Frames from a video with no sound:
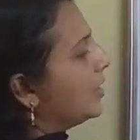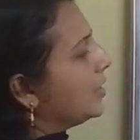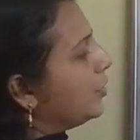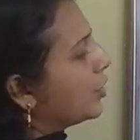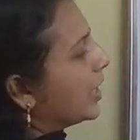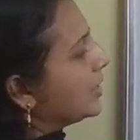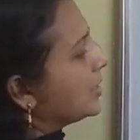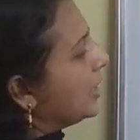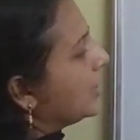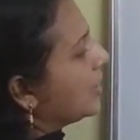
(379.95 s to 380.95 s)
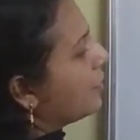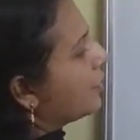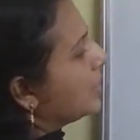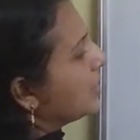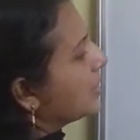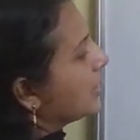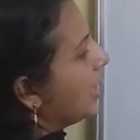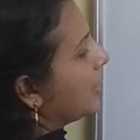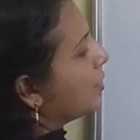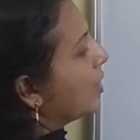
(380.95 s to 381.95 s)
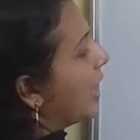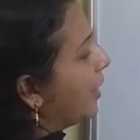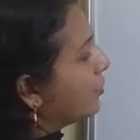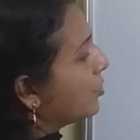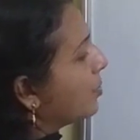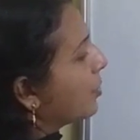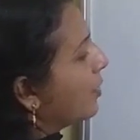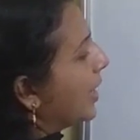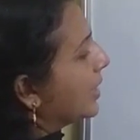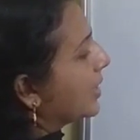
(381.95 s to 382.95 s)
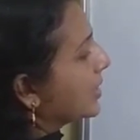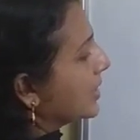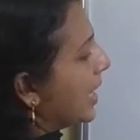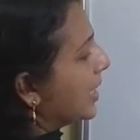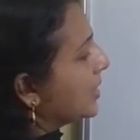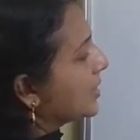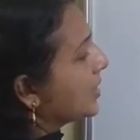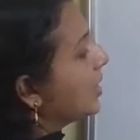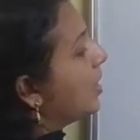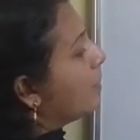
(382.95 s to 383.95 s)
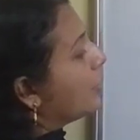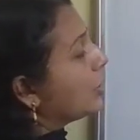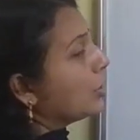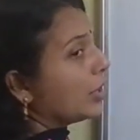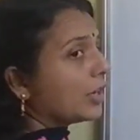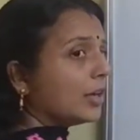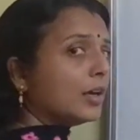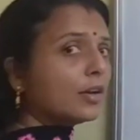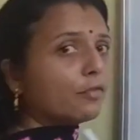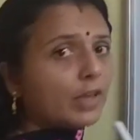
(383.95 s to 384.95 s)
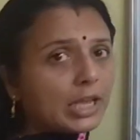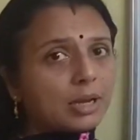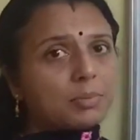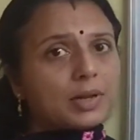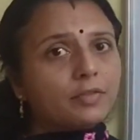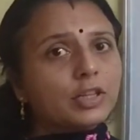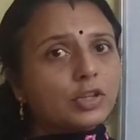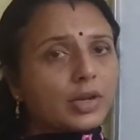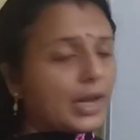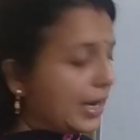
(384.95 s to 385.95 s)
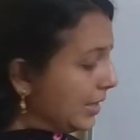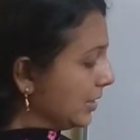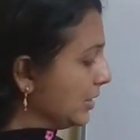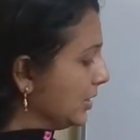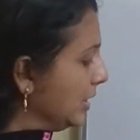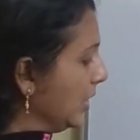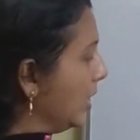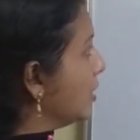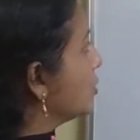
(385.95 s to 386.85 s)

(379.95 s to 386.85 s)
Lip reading: You can see the difference is that you have to provide the size with your variable, with your identity.